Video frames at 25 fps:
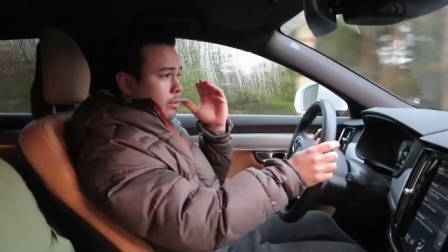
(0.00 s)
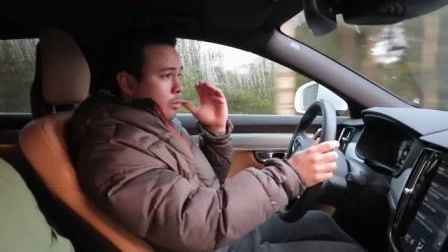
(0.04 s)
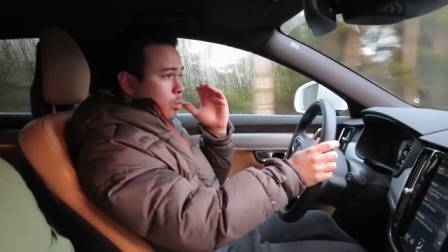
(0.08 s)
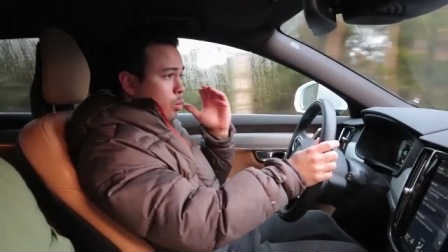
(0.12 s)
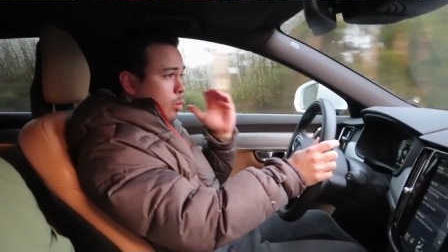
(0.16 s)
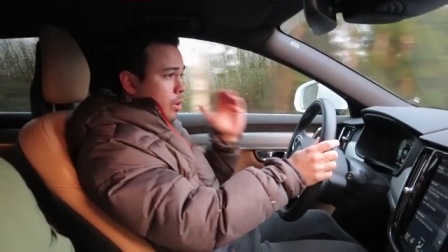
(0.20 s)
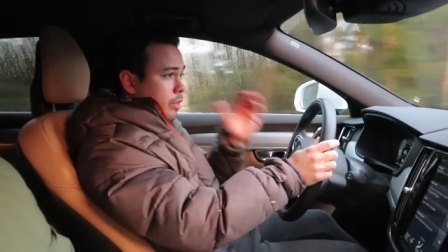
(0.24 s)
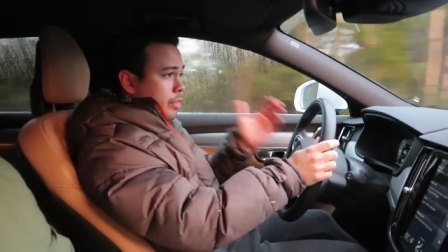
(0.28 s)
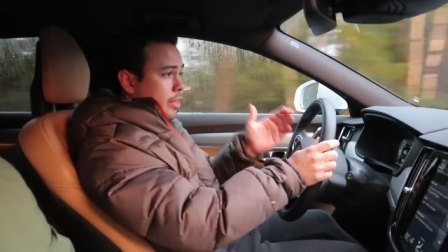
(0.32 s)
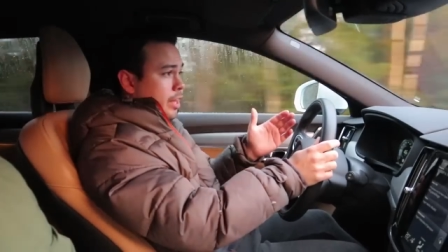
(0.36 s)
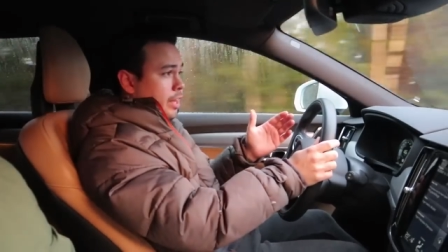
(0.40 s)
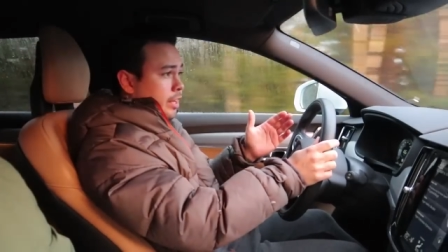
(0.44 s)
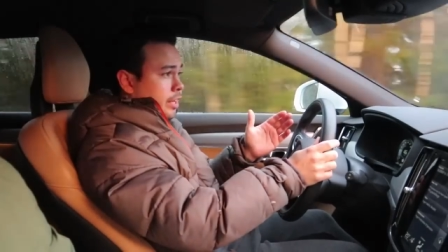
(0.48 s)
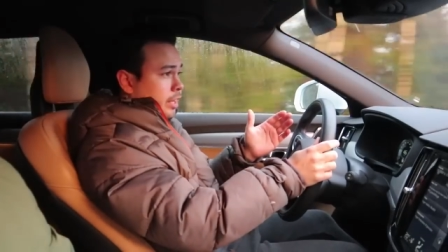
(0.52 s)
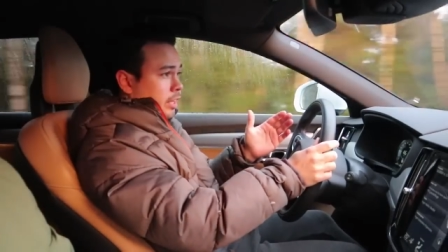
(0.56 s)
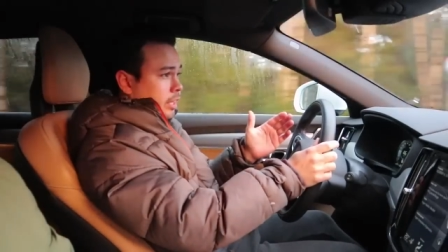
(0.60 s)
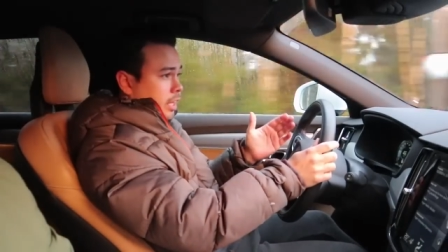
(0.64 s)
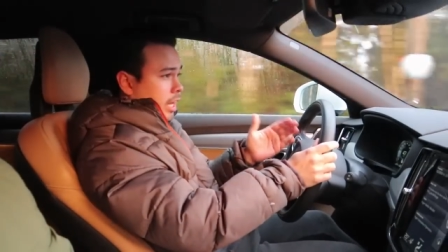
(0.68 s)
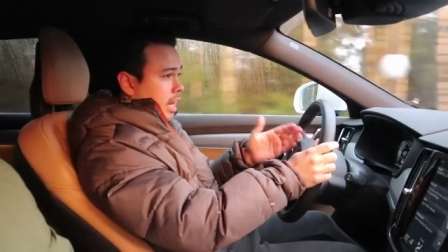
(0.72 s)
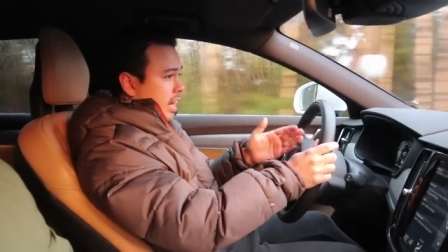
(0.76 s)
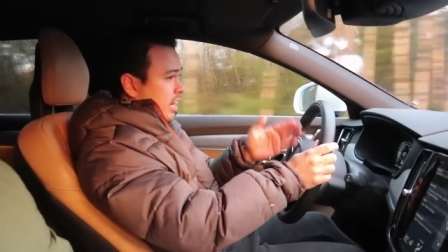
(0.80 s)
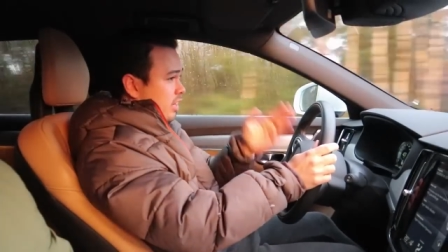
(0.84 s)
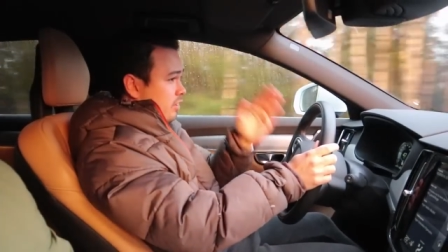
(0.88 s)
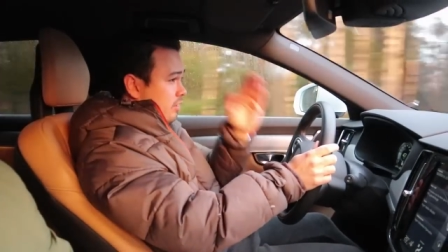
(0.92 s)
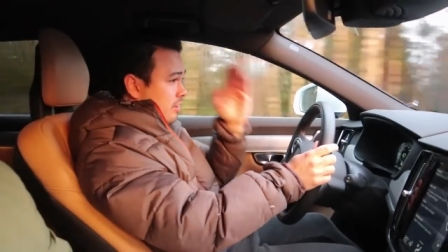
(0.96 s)
within the
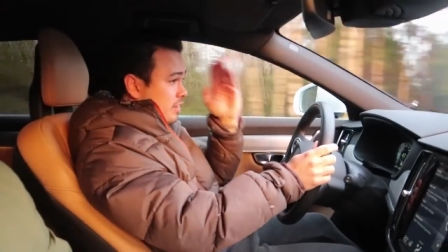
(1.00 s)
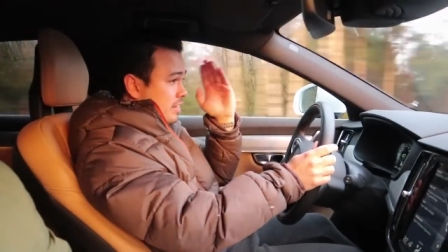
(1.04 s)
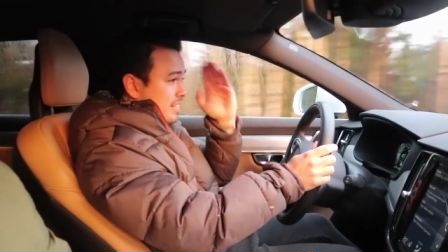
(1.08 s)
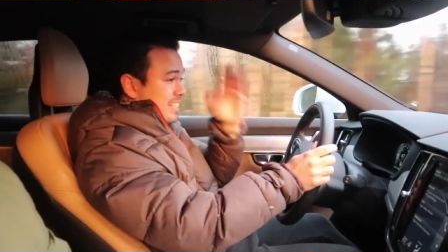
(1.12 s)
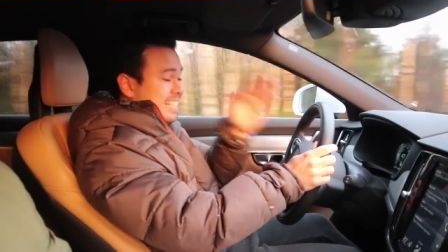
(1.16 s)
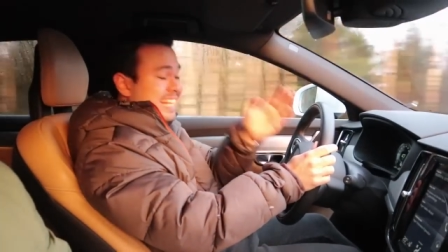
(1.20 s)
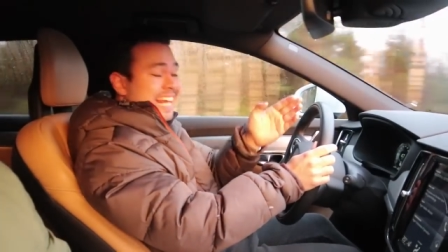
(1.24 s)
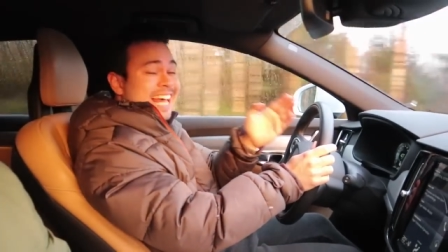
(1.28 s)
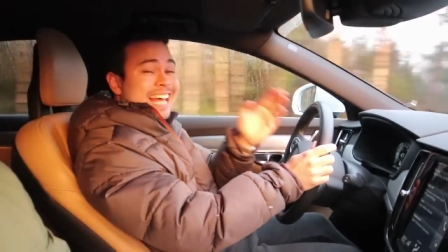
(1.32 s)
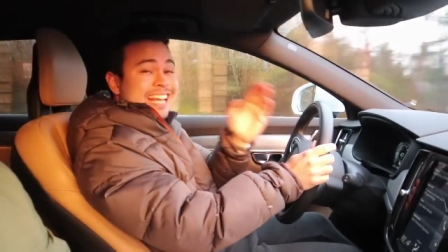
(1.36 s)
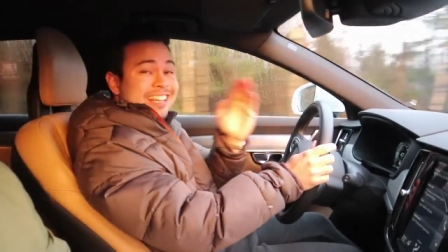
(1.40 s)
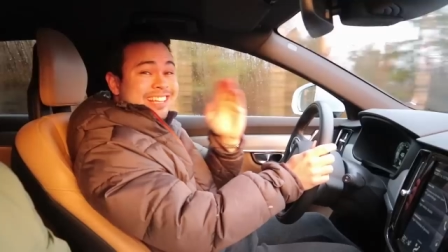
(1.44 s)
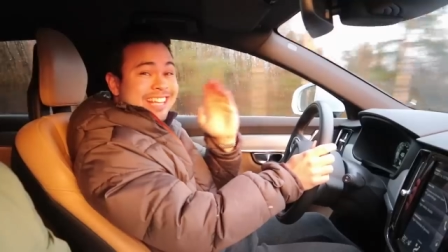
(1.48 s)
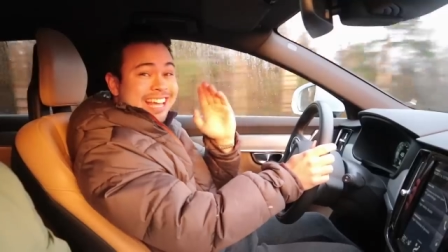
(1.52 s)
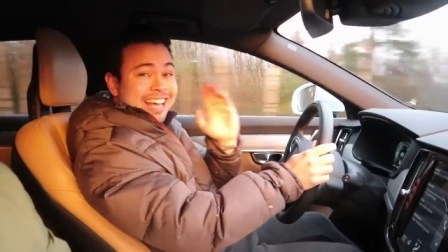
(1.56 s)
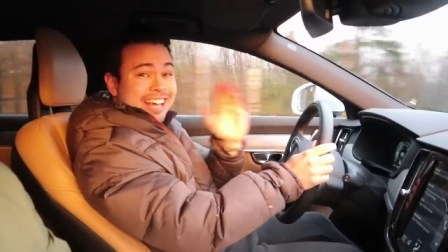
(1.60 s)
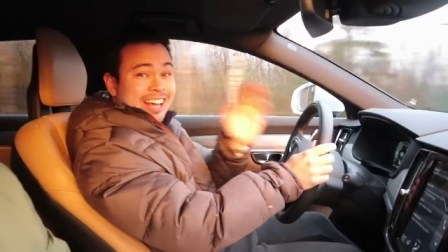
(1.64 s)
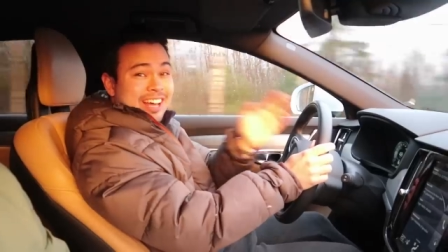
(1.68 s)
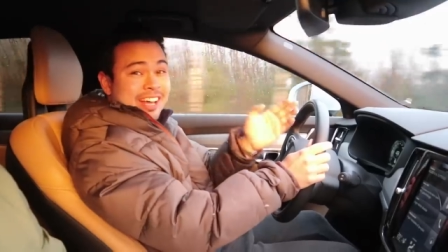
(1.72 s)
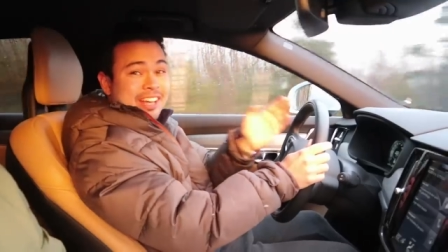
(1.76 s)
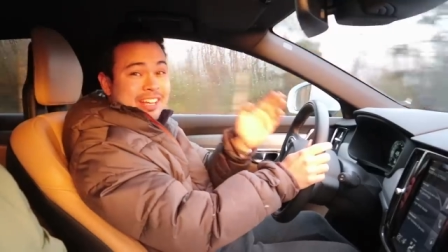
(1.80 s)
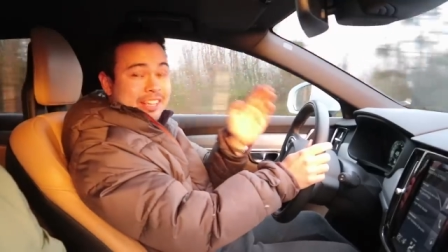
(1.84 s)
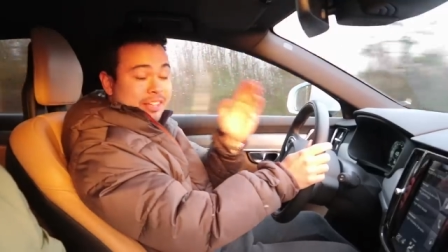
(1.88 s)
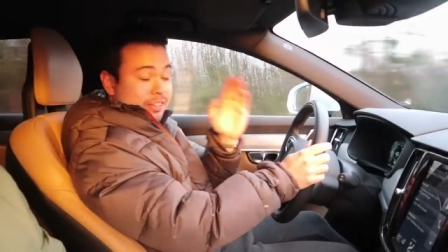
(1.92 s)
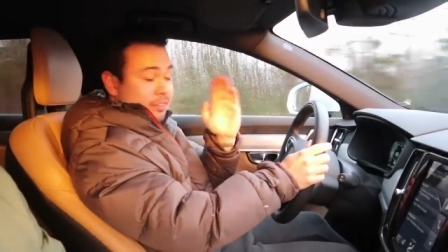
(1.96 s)
lines, dead,
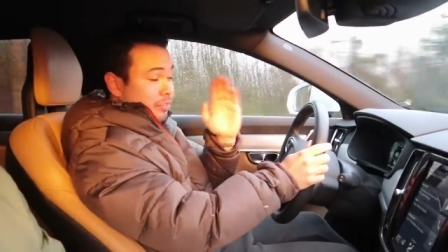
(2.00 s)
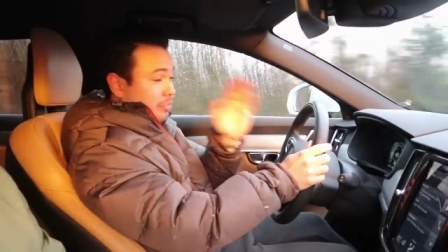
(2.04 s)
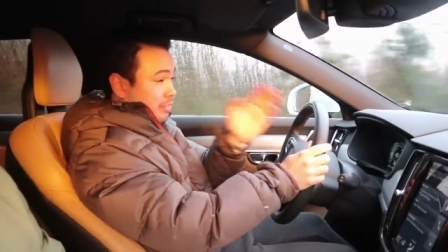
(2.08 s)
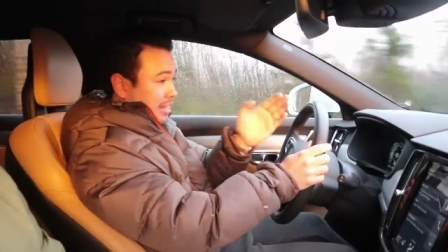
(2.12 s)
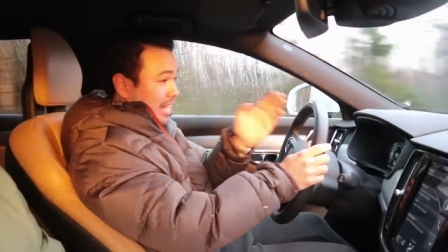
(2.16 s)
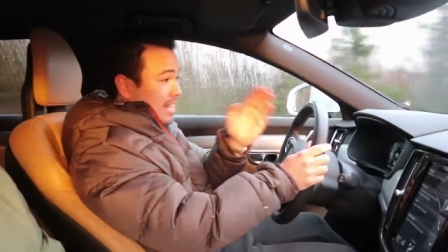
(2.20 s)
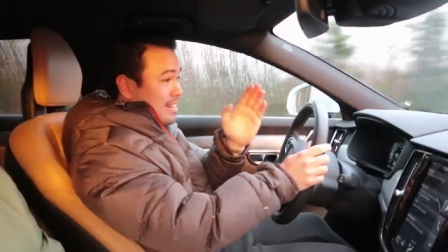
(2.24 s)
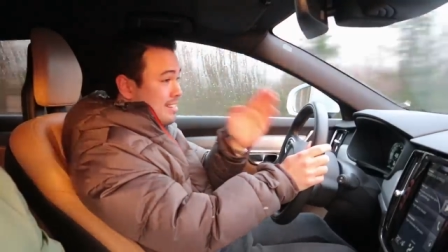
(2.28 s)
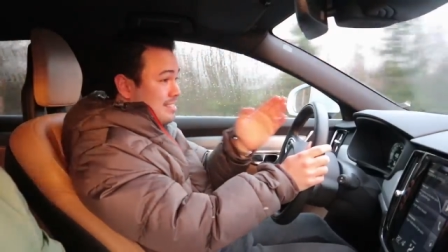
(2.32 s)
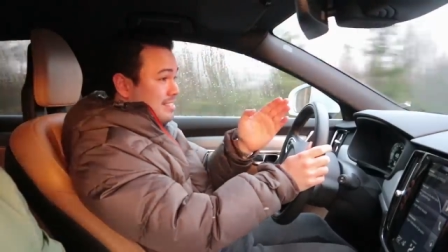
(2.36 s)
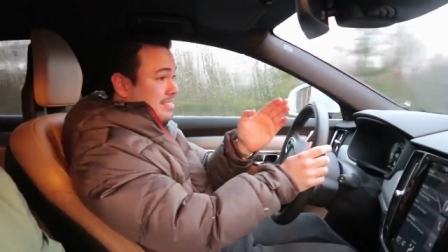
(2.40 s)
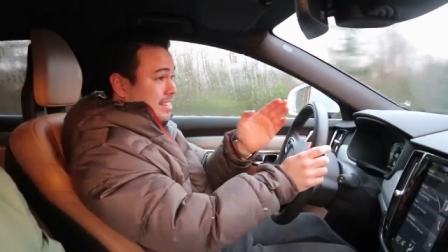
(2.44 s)
dead